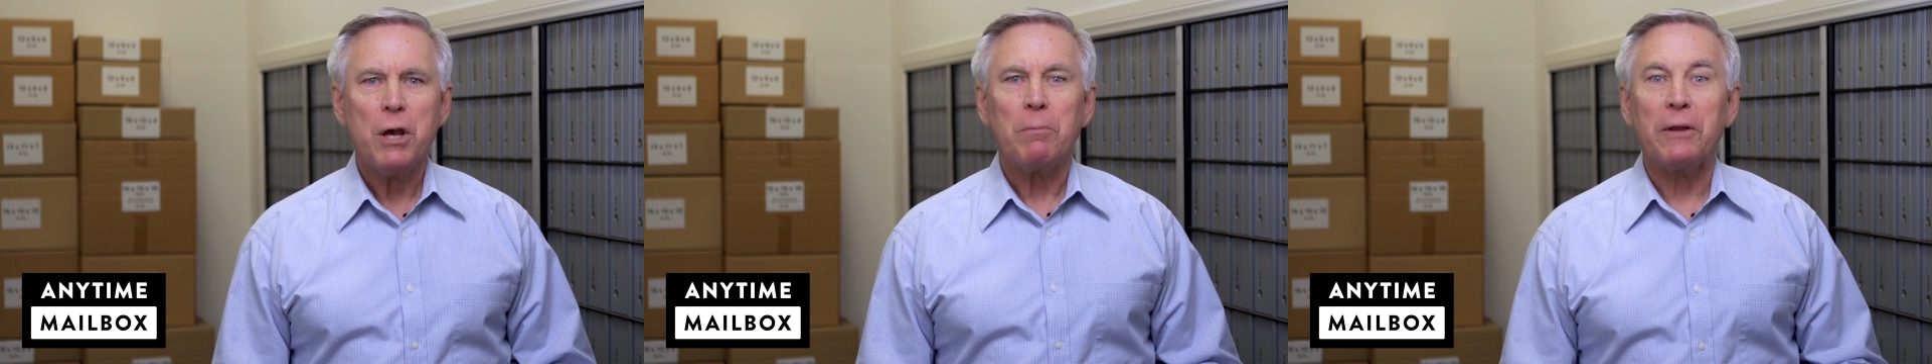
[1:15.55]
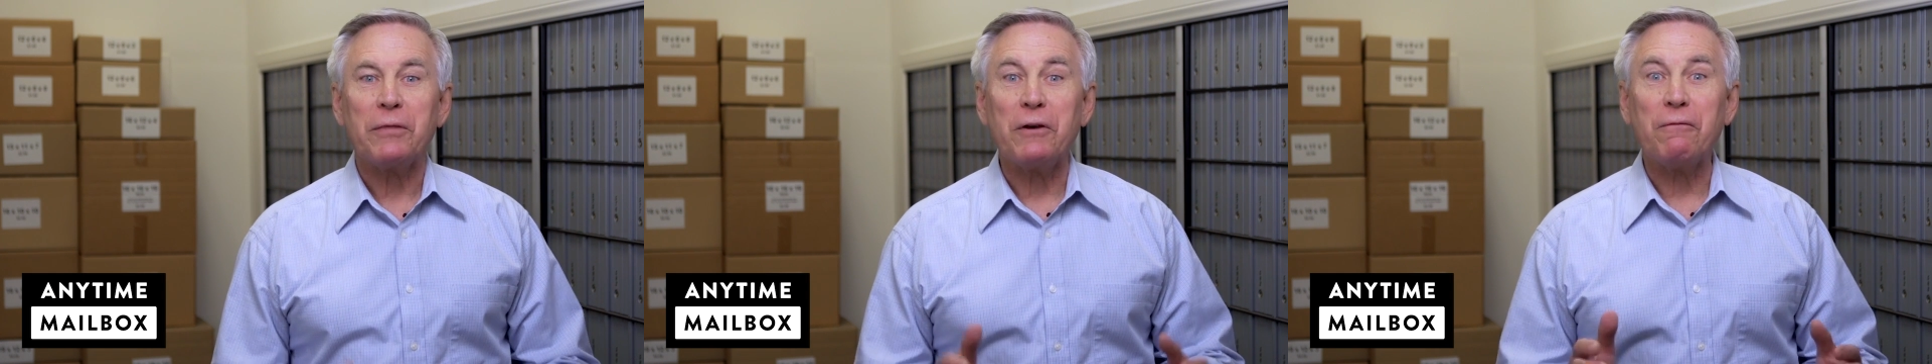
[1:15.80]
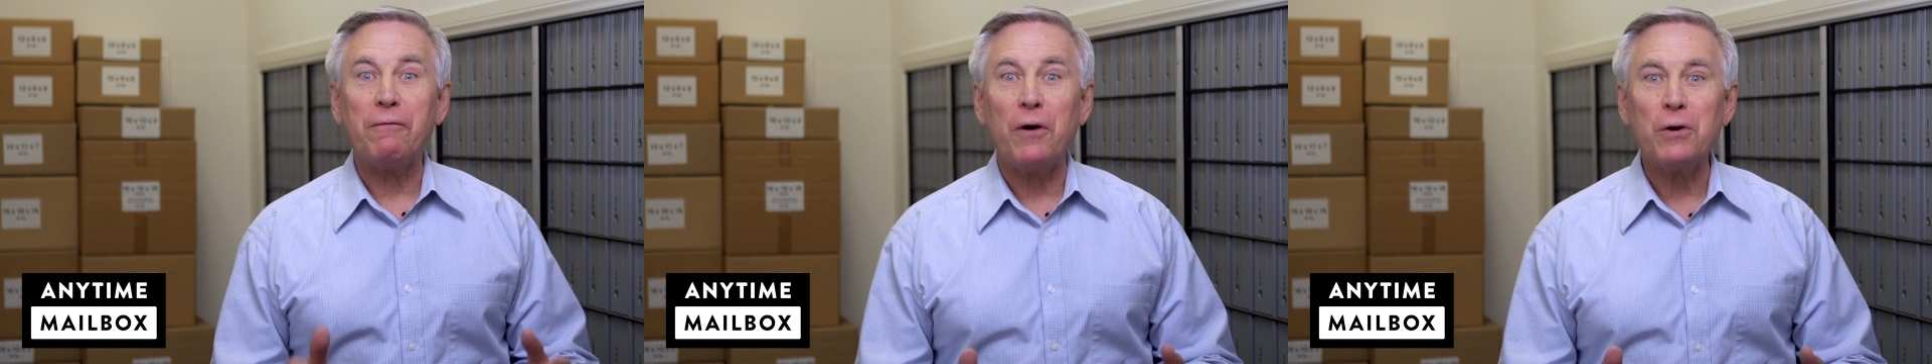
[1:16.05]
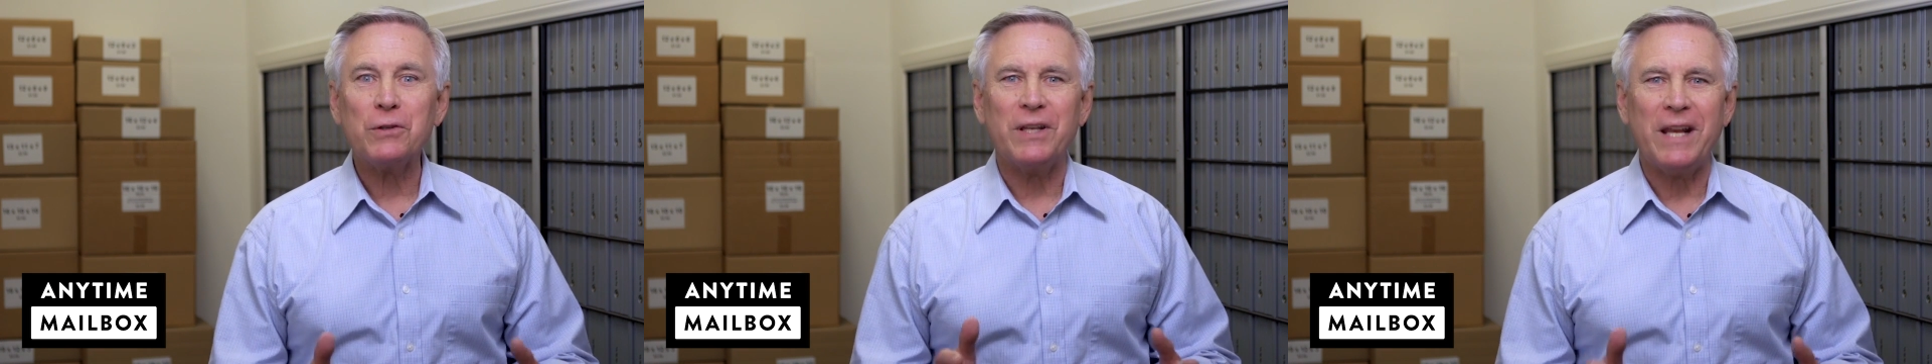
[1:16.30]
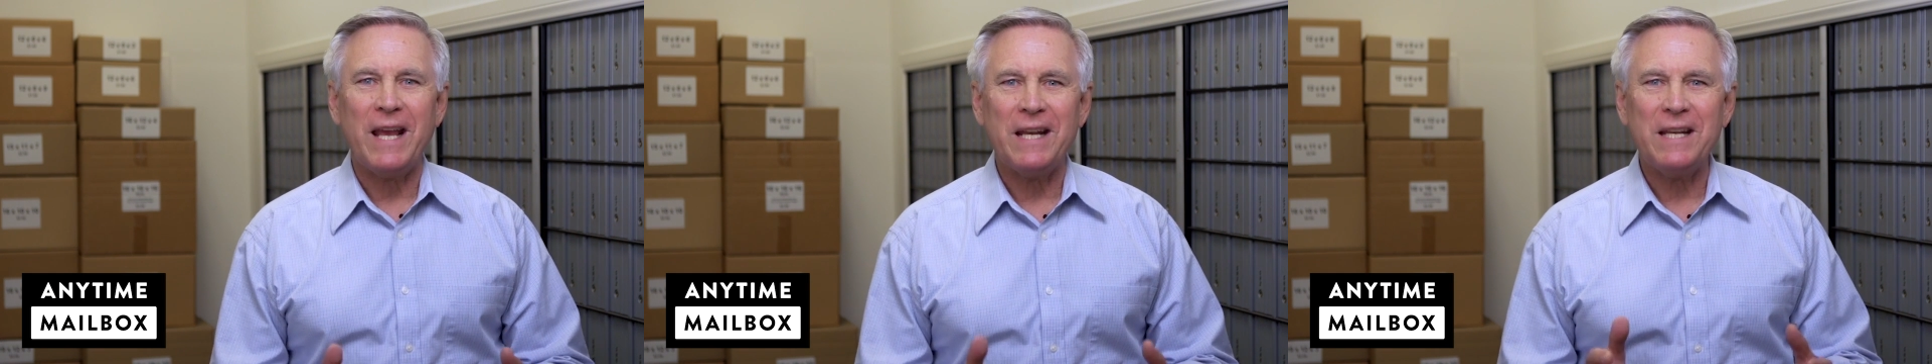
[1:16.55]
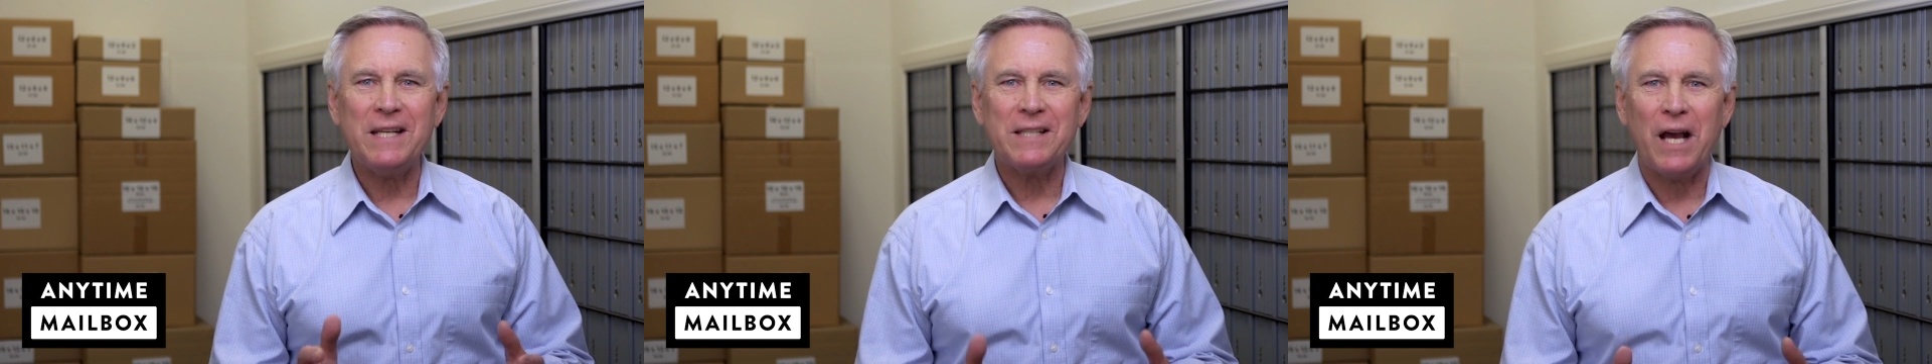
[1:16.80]
But the folks at
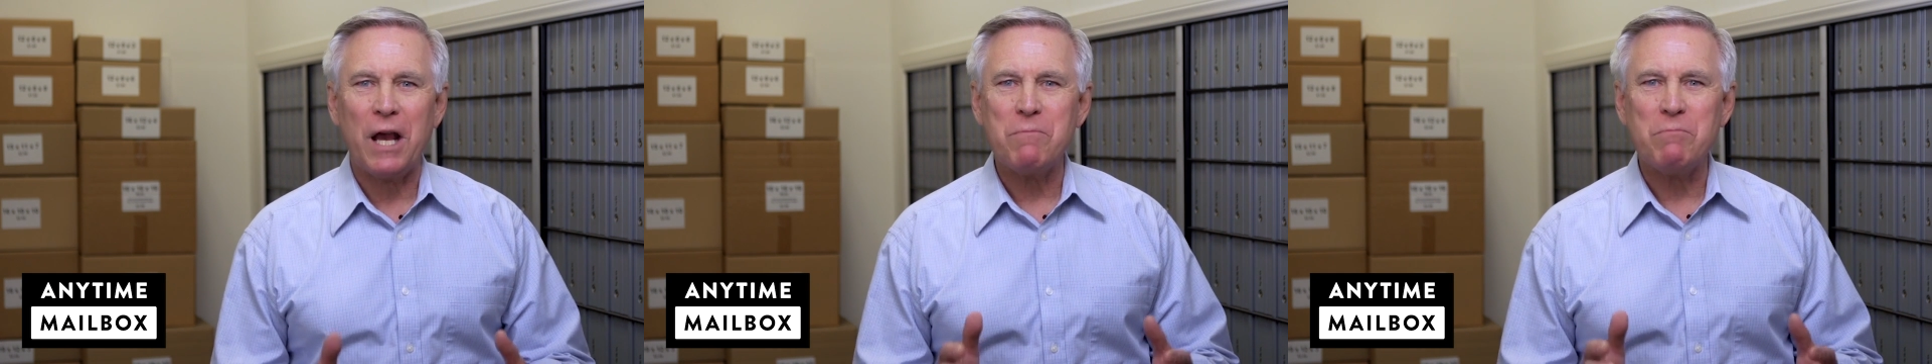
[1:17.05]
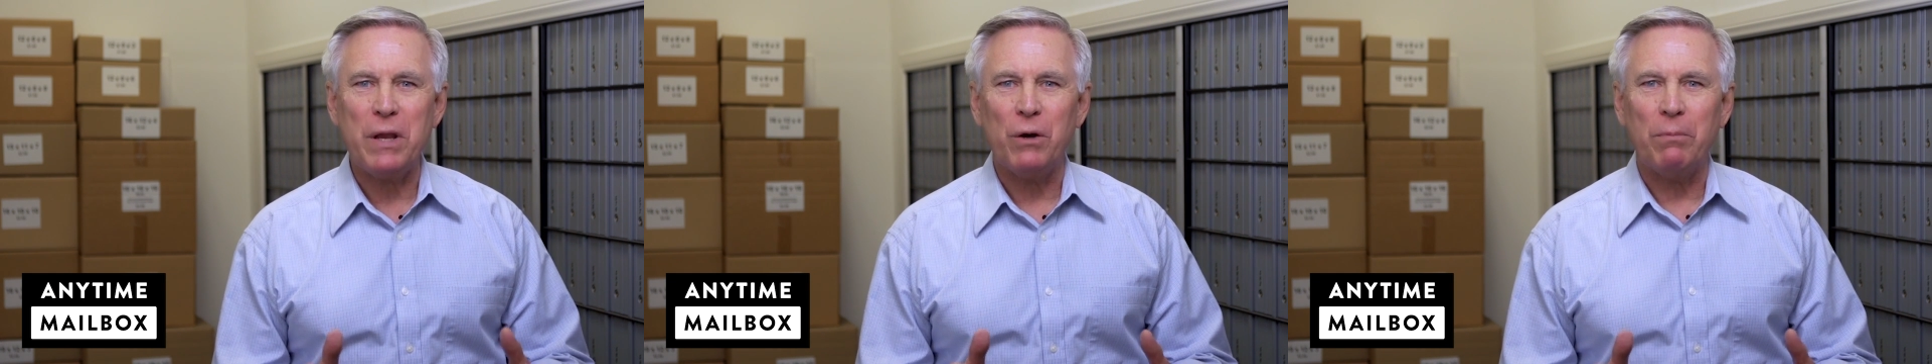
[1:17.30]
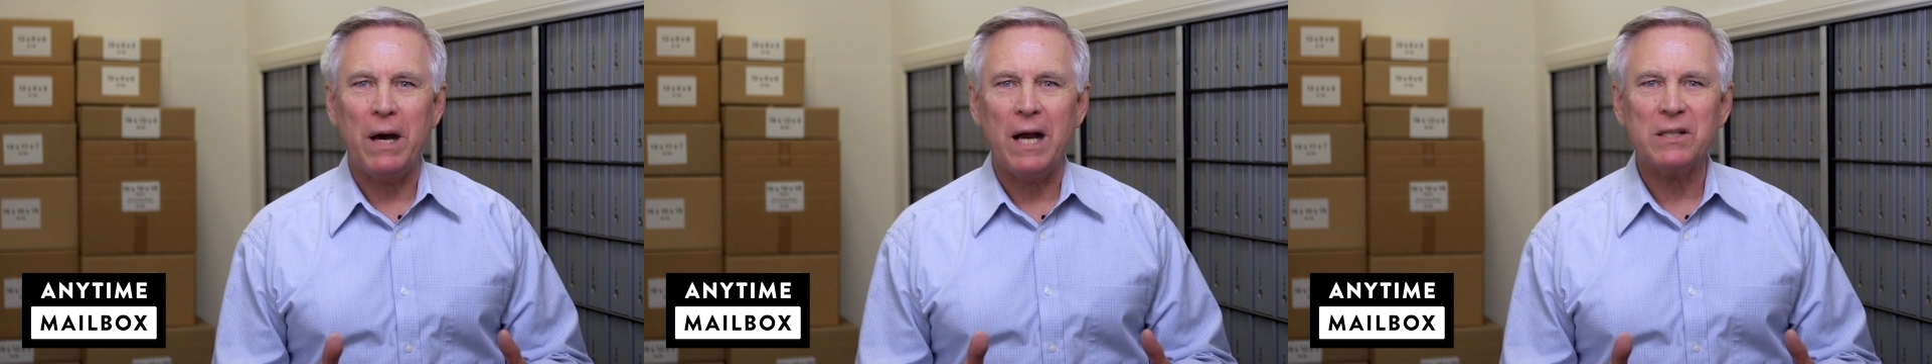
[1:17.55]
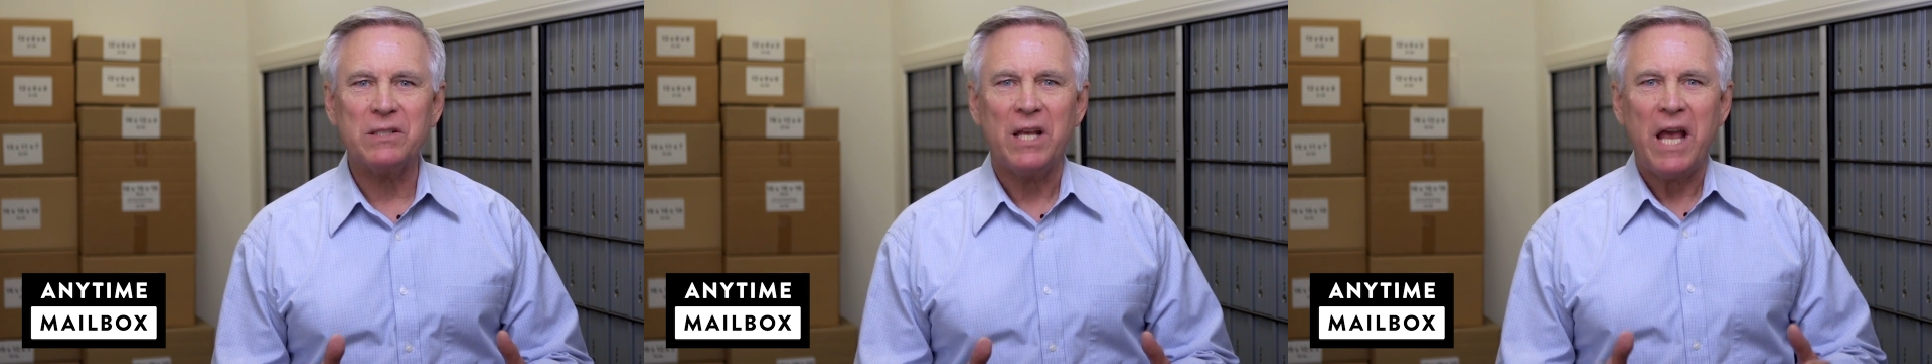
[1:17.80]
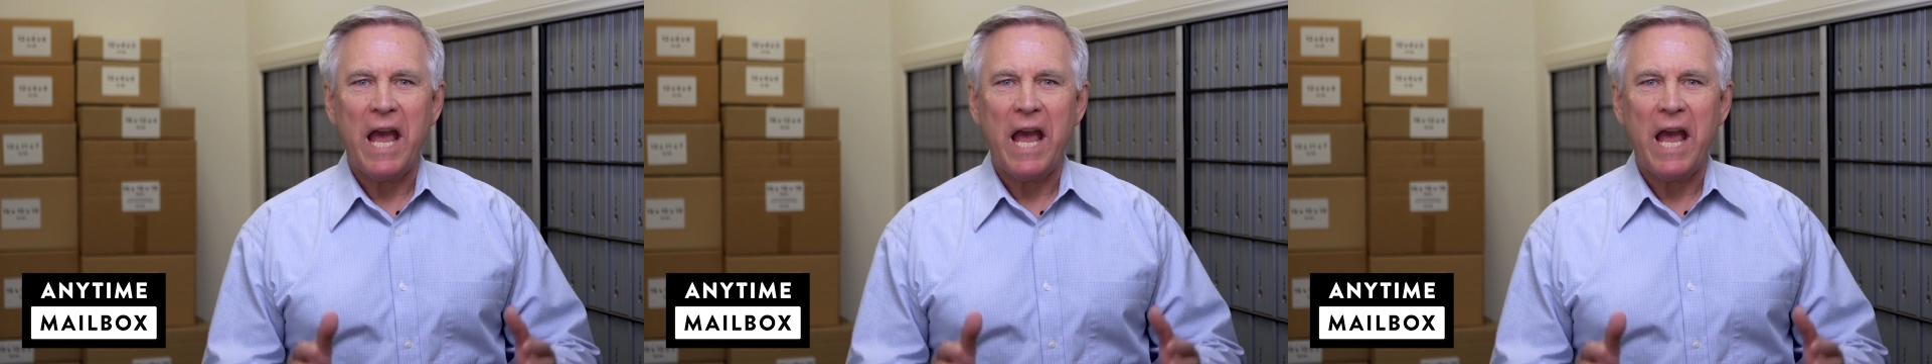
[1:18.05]
Anytime Mailbox